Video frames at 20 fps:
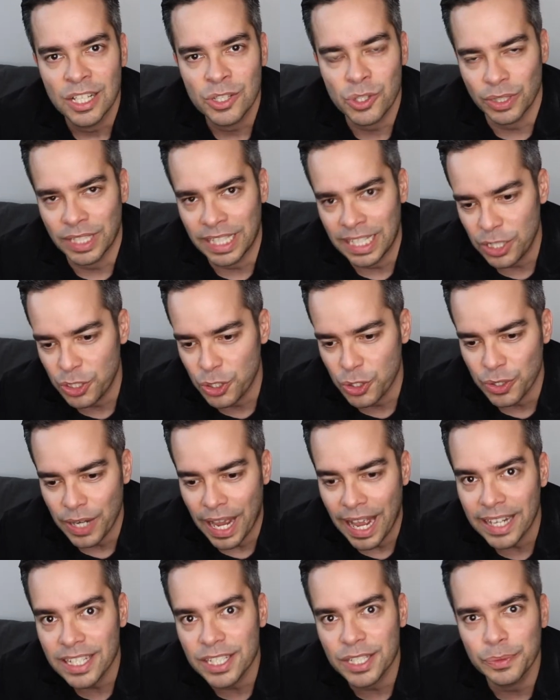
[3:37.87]
So the
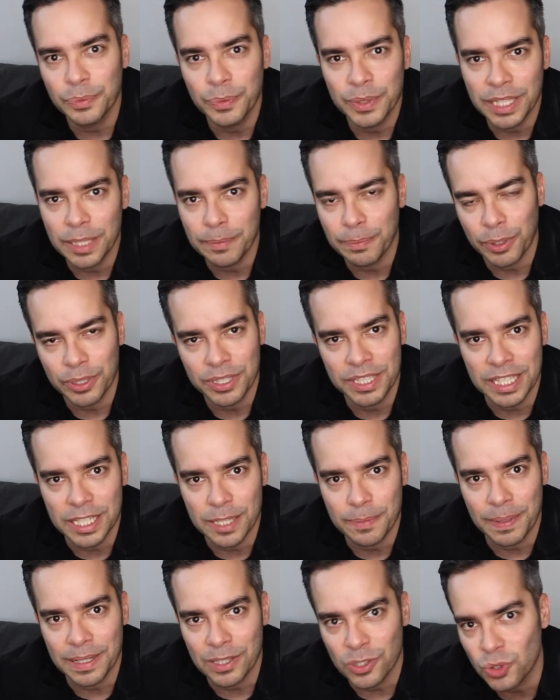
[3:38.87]
interaction within
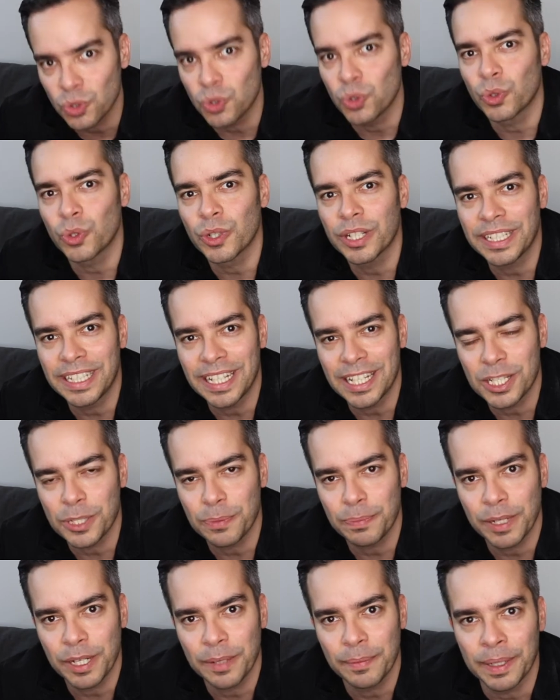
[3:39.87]
participants during the
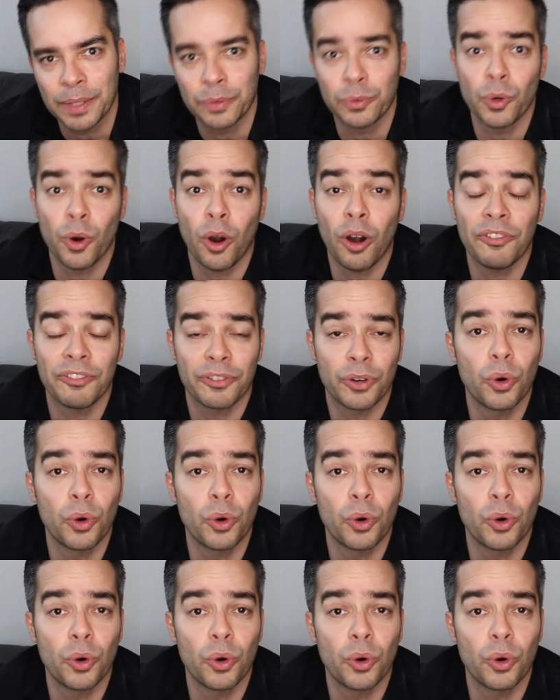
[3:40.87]
experiment will of